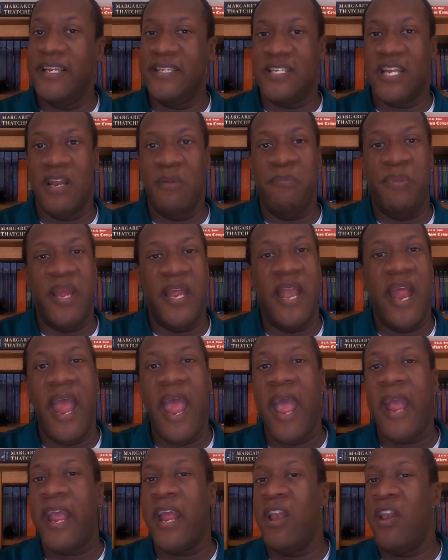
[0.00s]
is going to be an
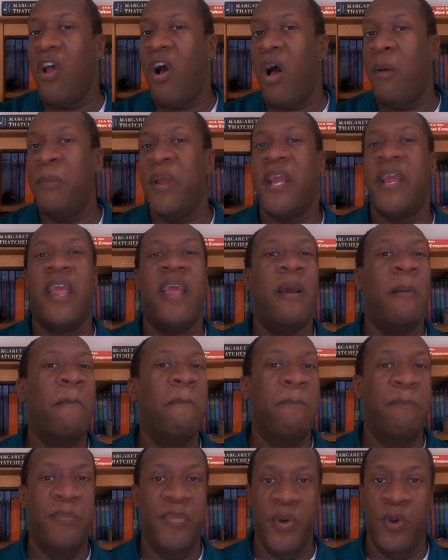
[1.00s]
economic
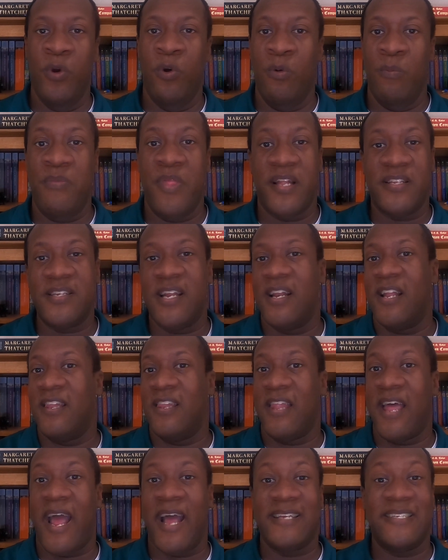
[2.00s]
boom that's going to
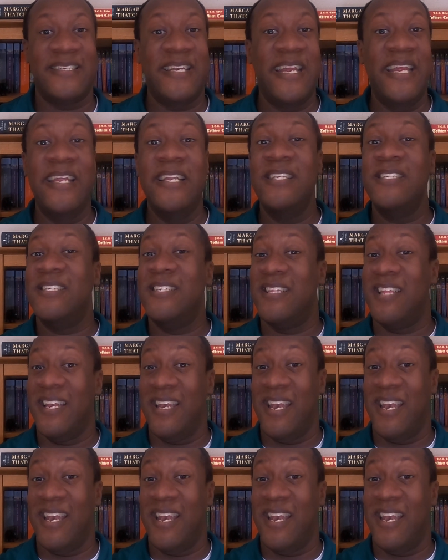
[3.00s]
last into the